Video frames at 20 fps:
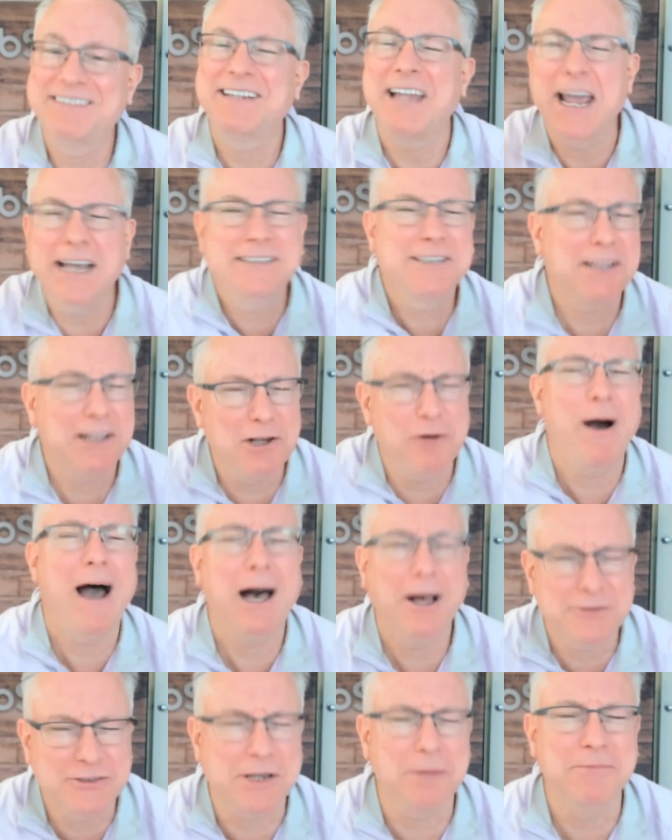takes a little
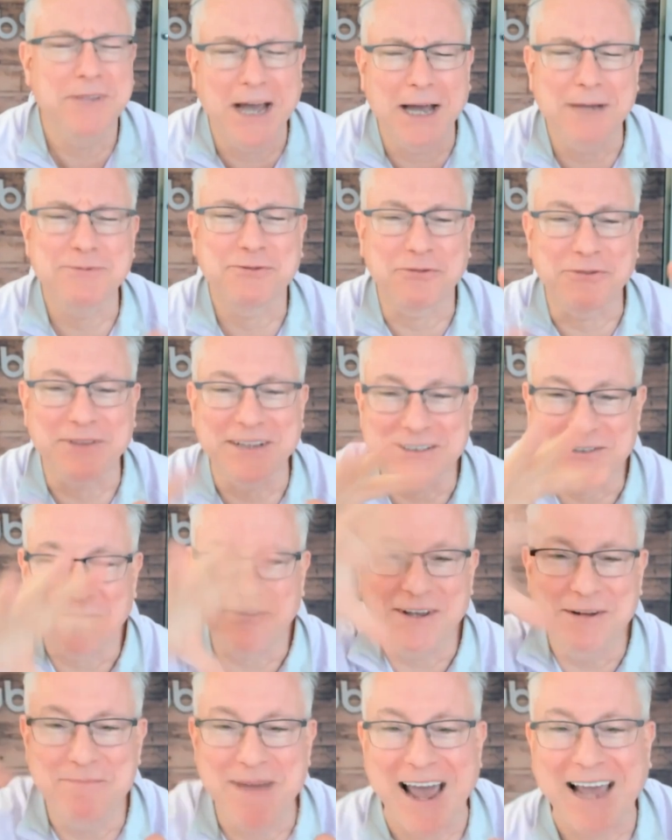while sometimes for this
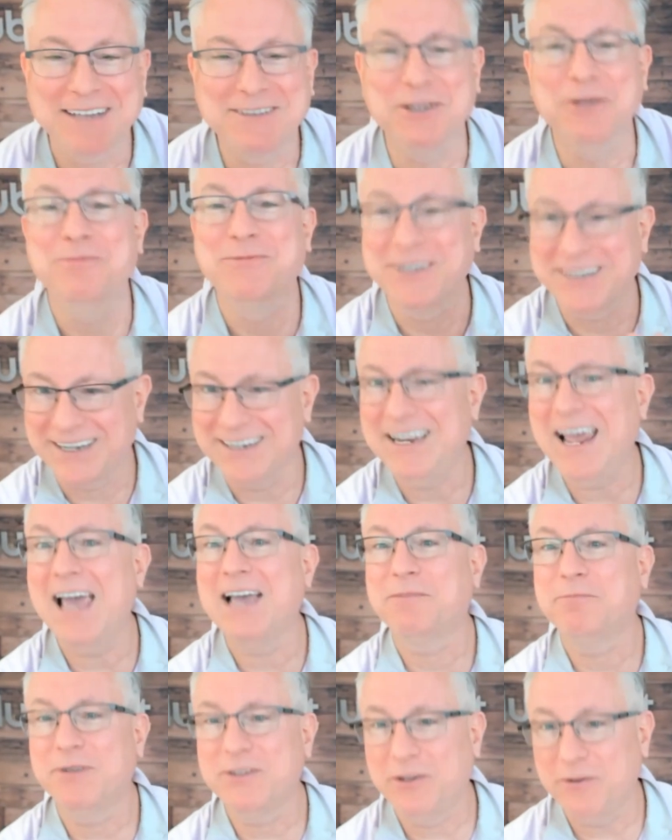feedback loop to
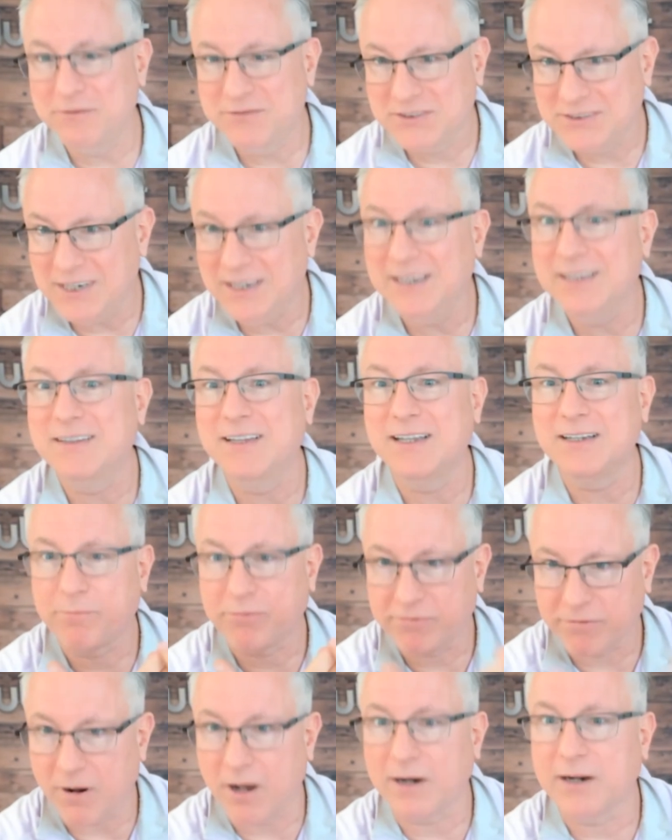connect, but you've seen that
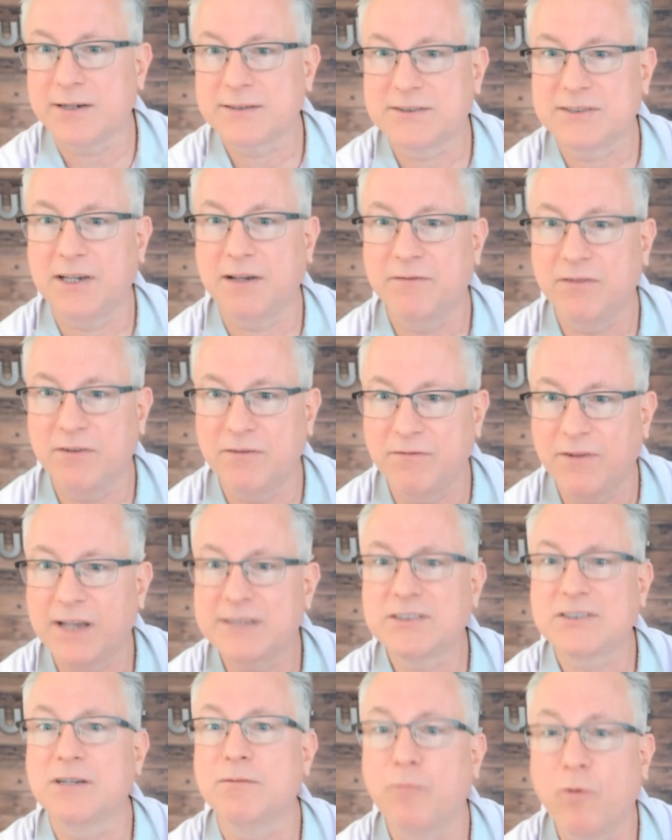products have
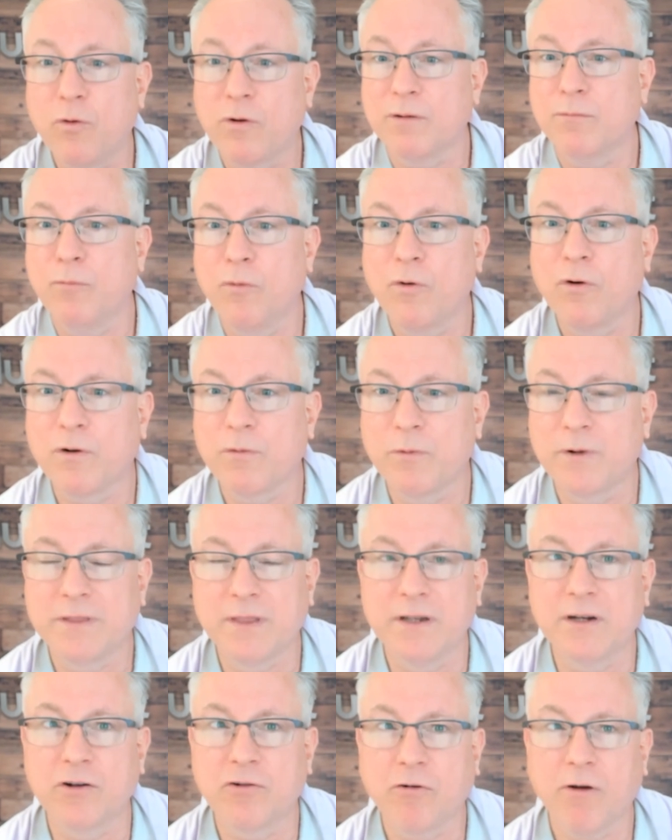invested more and more with
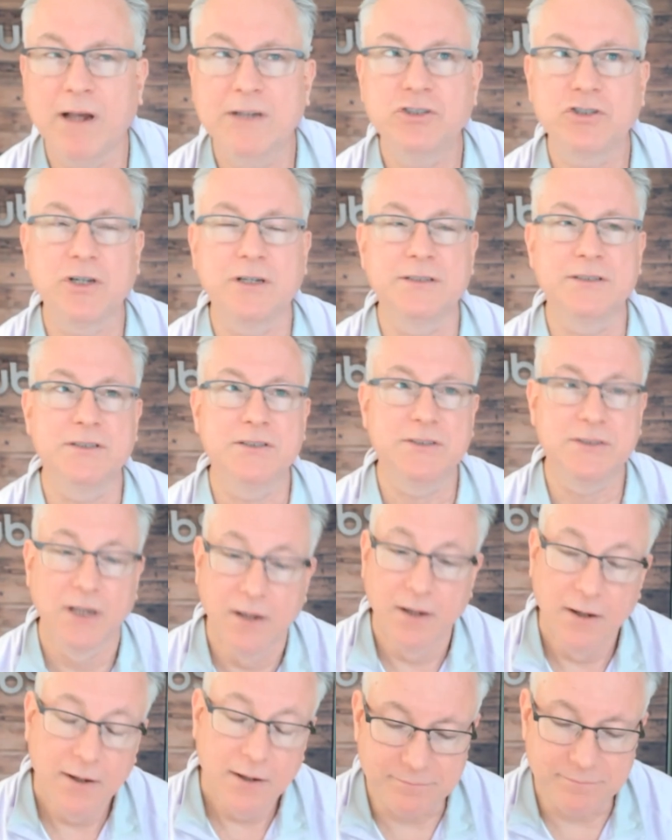integrations.
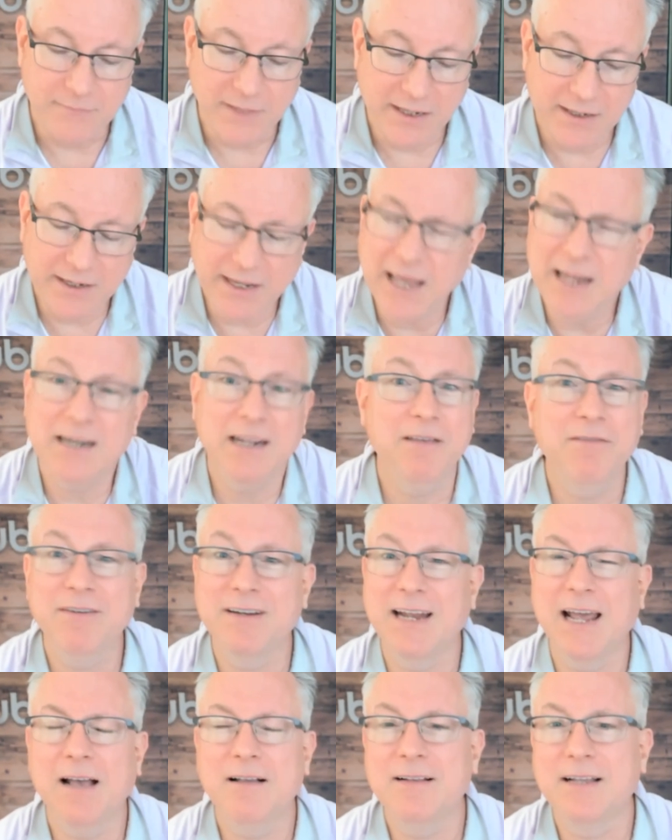And again, even
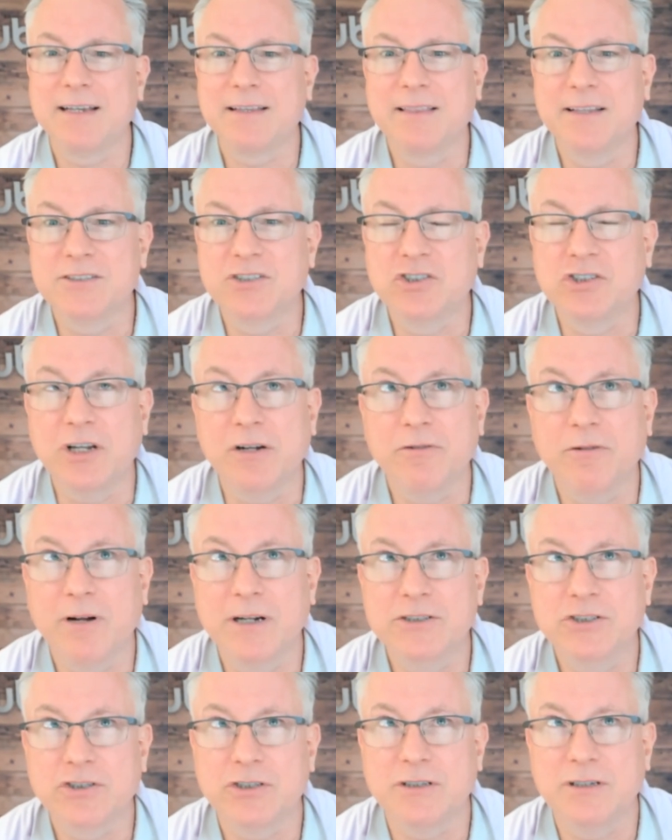now, like this
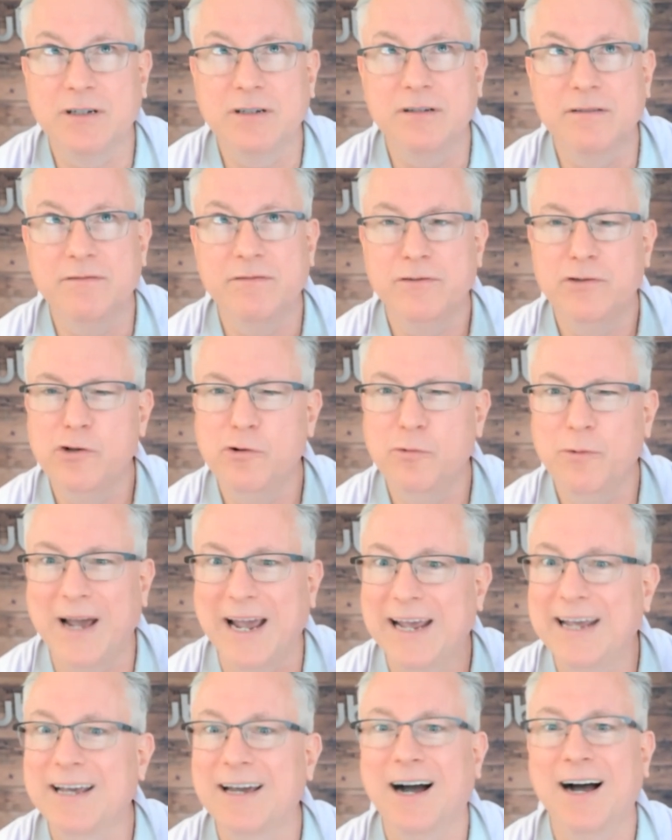generation of new
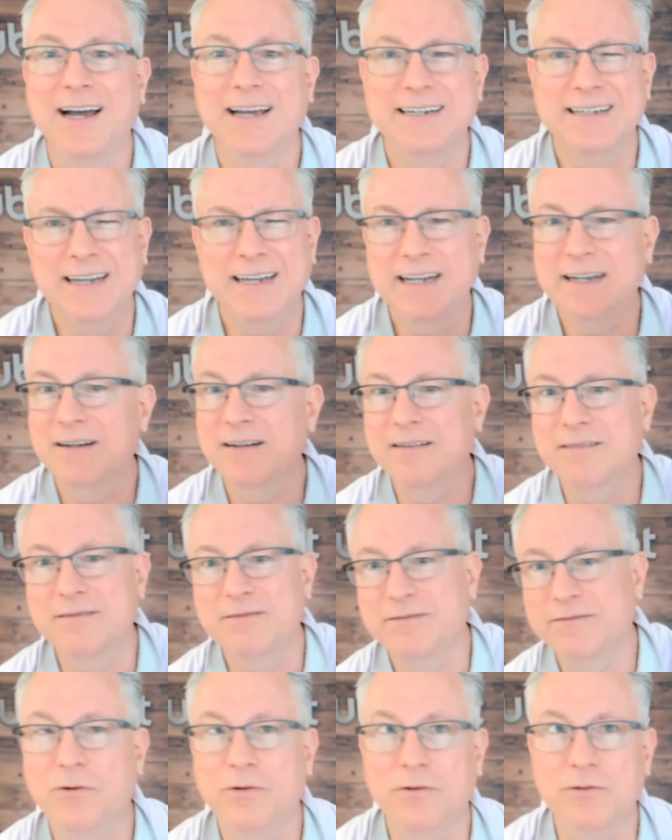AI native
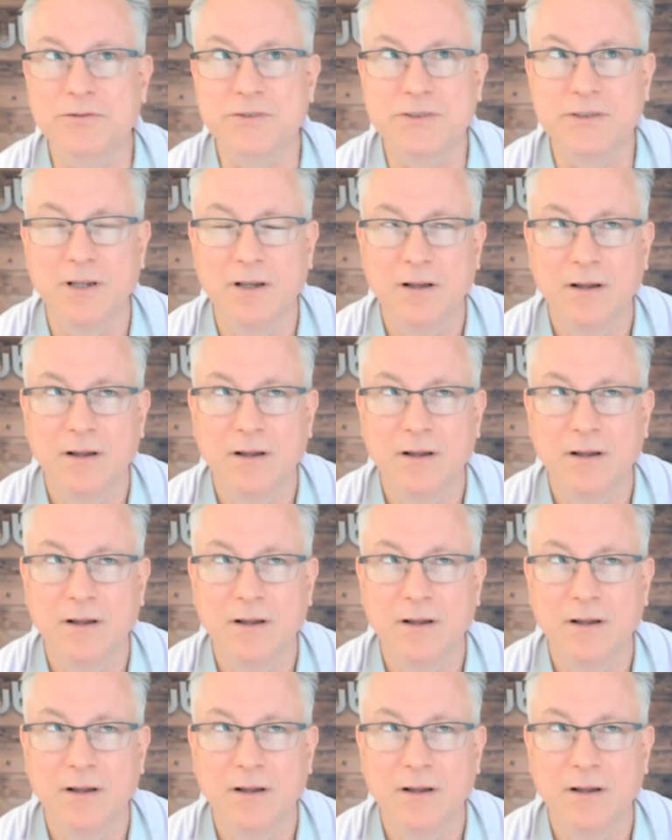tools,